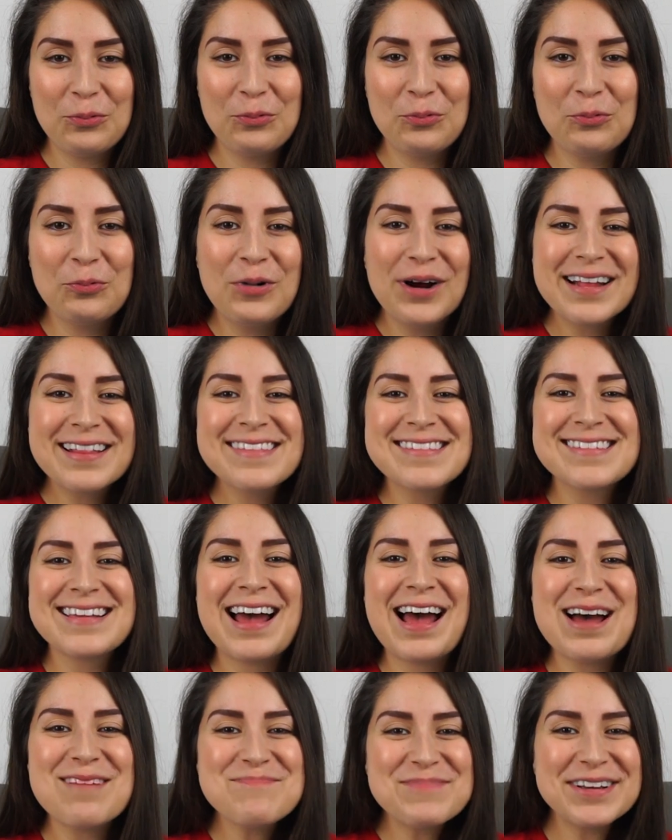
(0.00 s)
What's
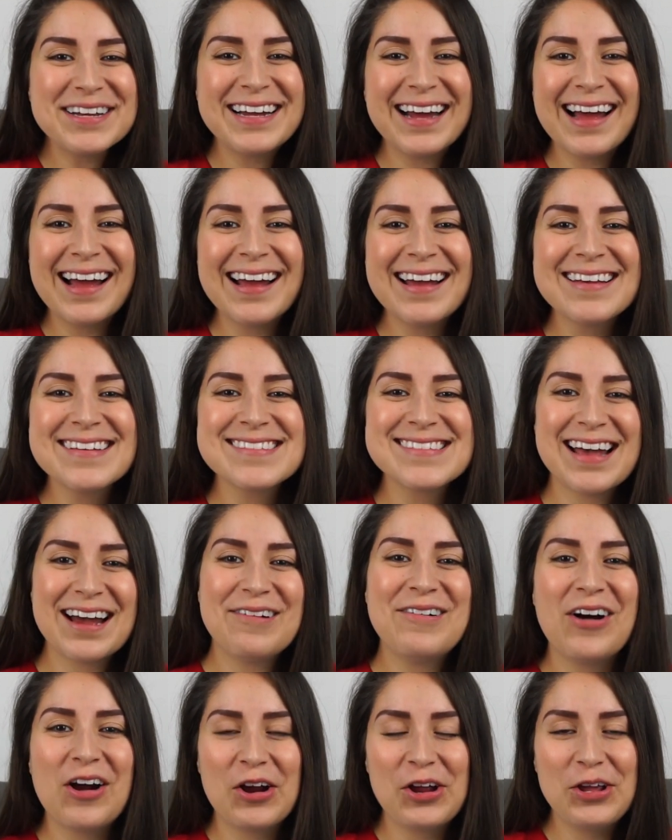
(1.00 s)
up you guys?
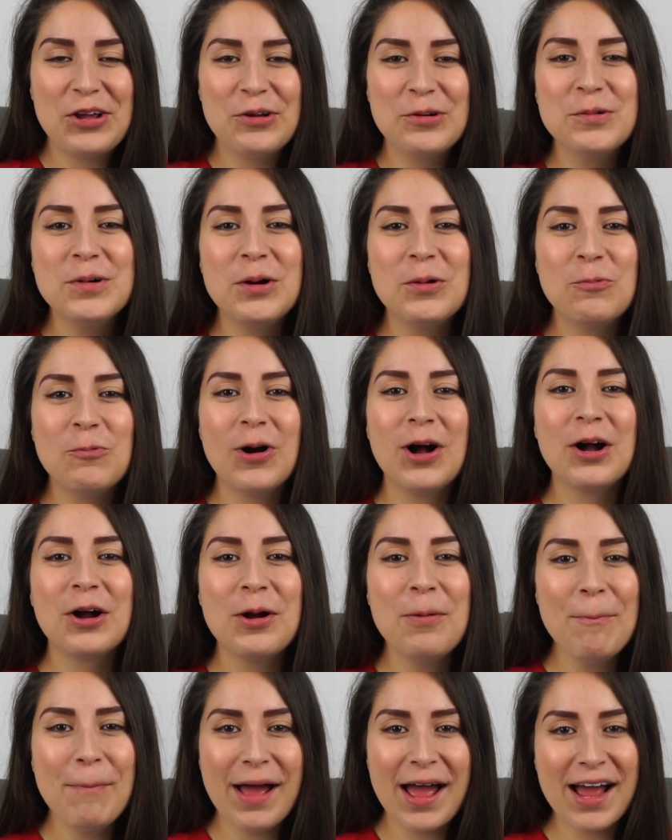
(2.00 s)
How are you?
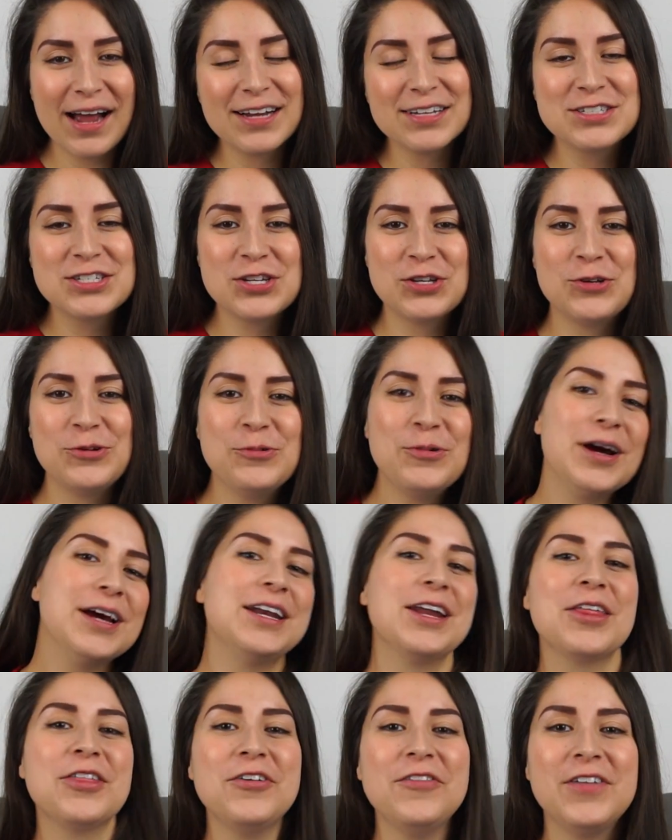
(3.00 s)
Welcome back to
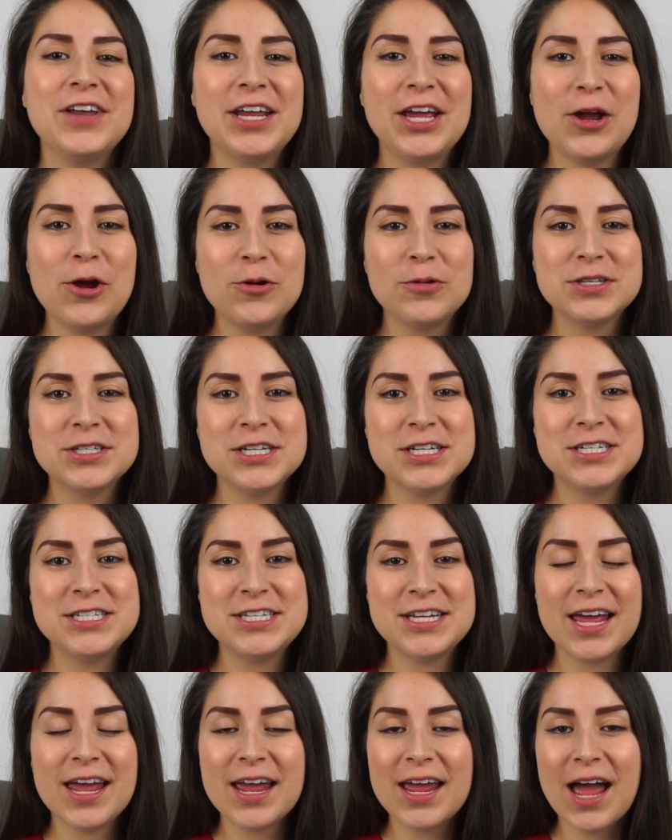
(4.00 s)
another video.
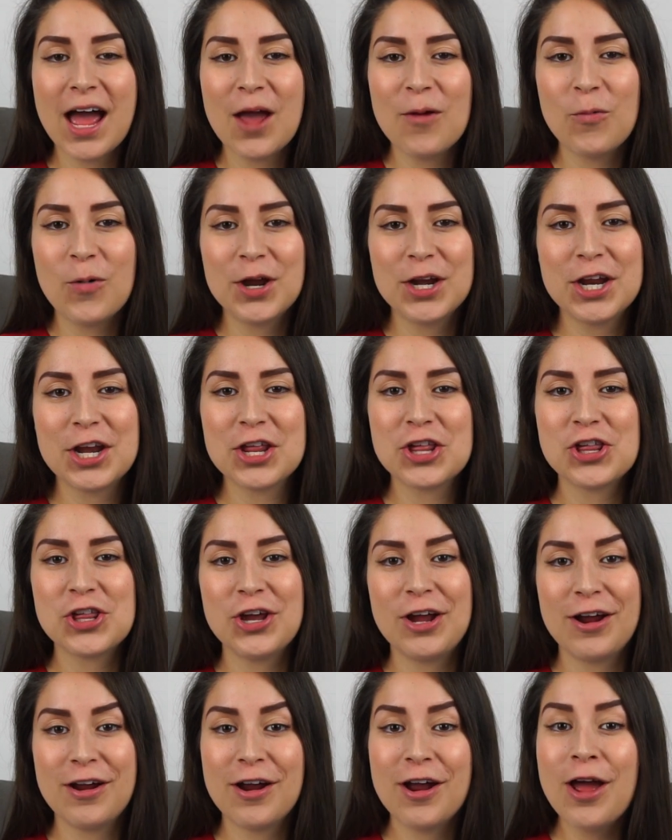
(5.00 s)
Today I wanted to
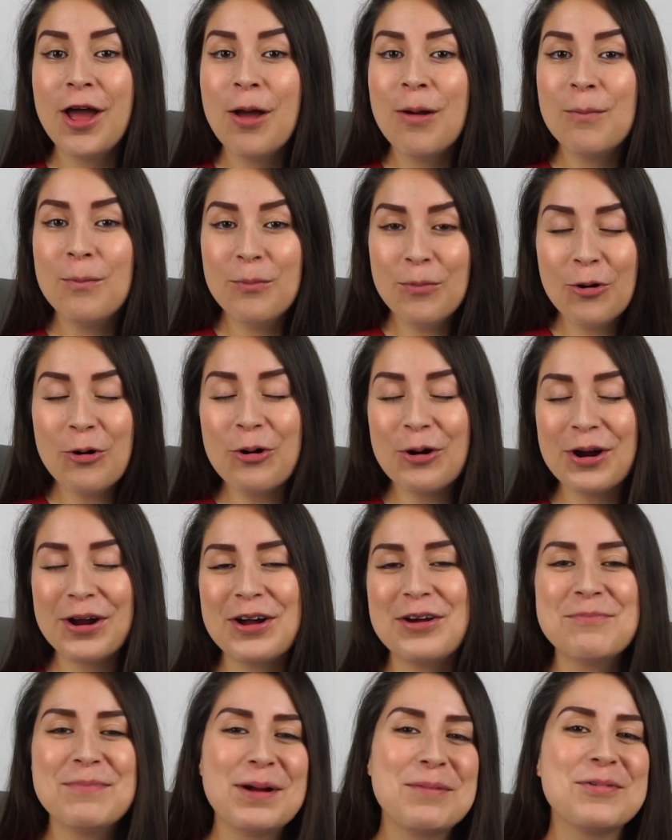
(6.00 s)
share
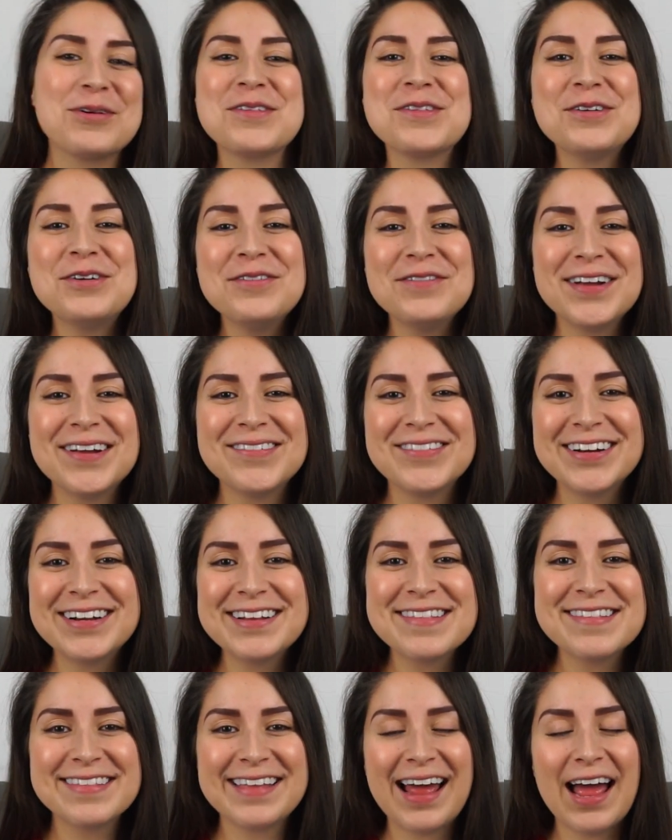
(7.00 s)
more of my personal
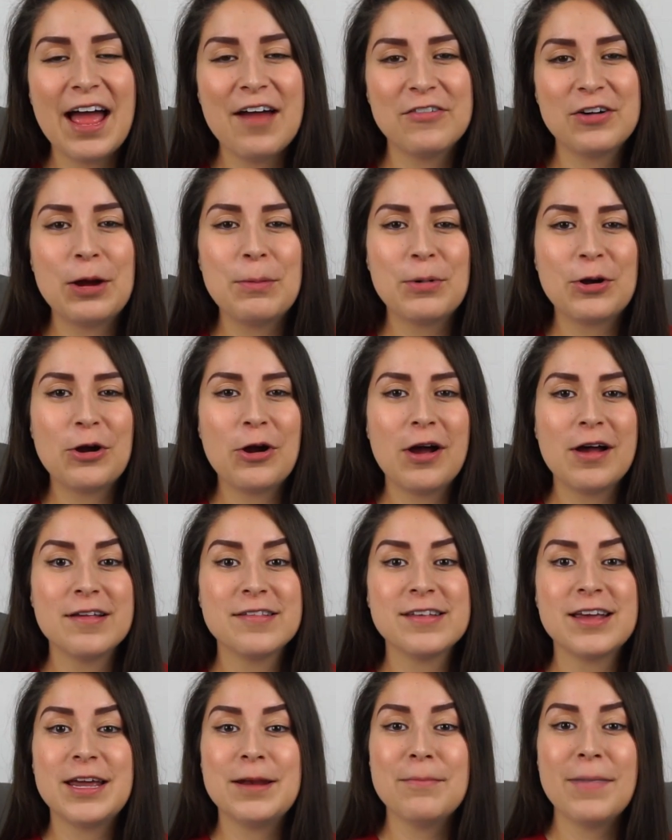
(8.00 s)
favorites that I have come
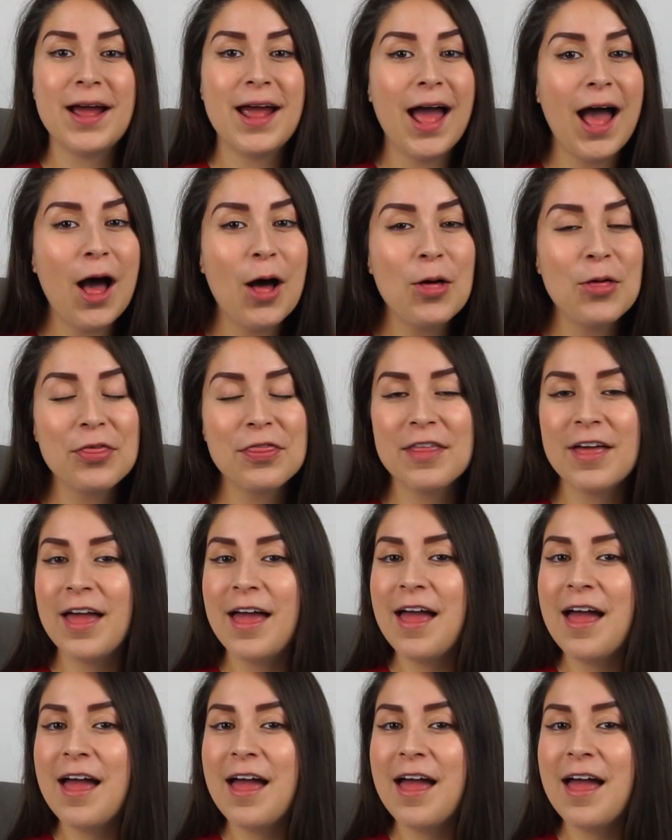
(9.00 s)
across in my health,